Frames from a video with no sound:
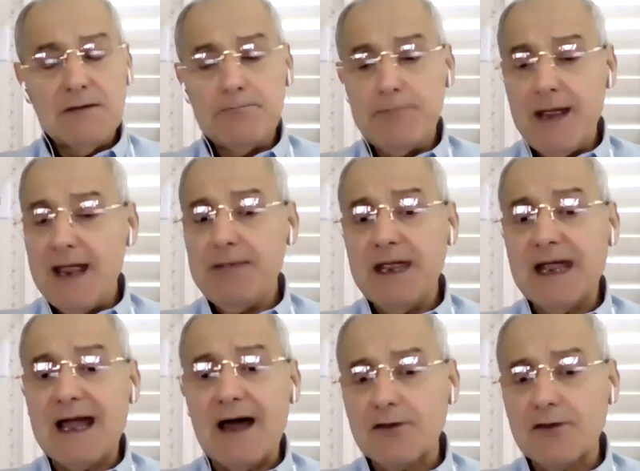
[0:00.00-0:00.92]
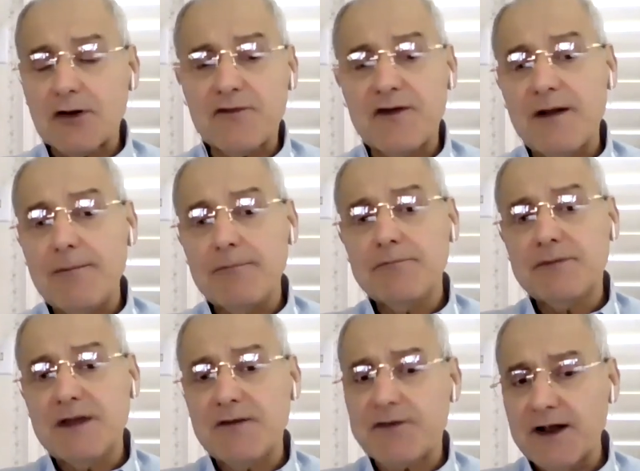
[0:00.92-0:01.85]
maybe gathered from
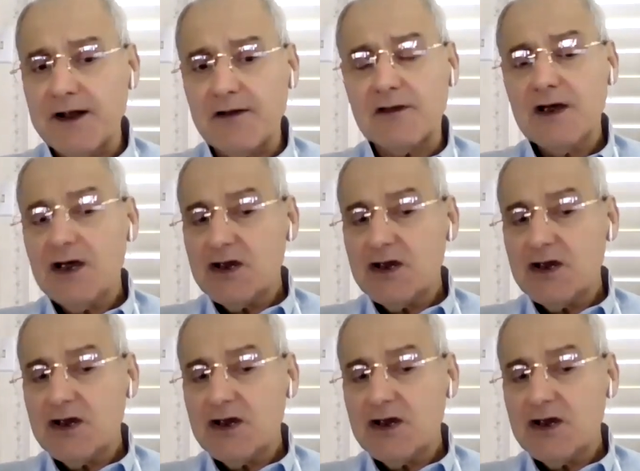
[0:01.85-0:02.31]
different